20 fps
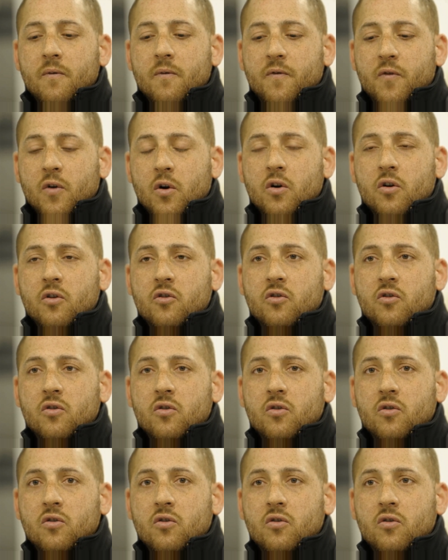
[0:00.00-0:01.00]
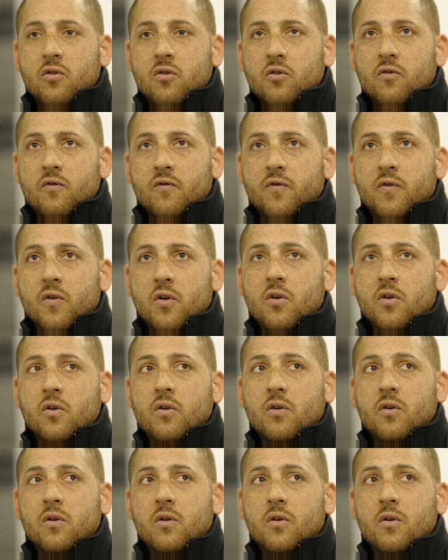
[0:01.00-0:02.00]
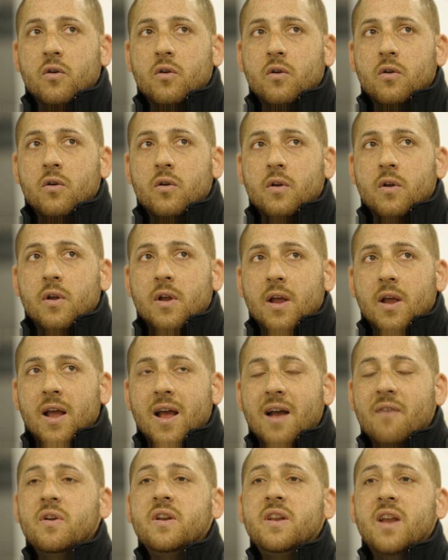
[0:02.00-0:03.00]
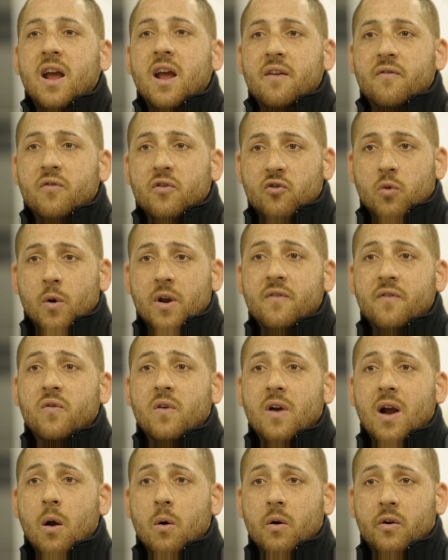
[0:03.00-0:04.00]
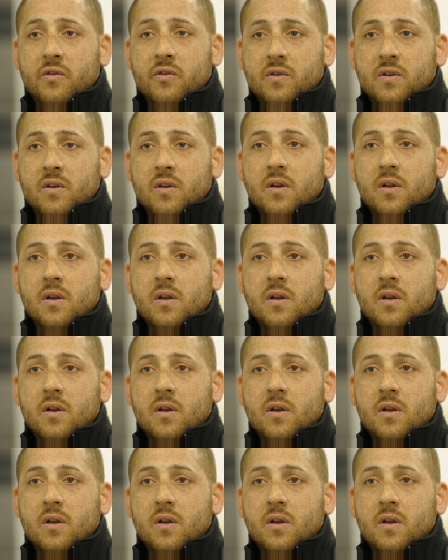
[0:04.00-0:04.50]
For every day, for 24 hours,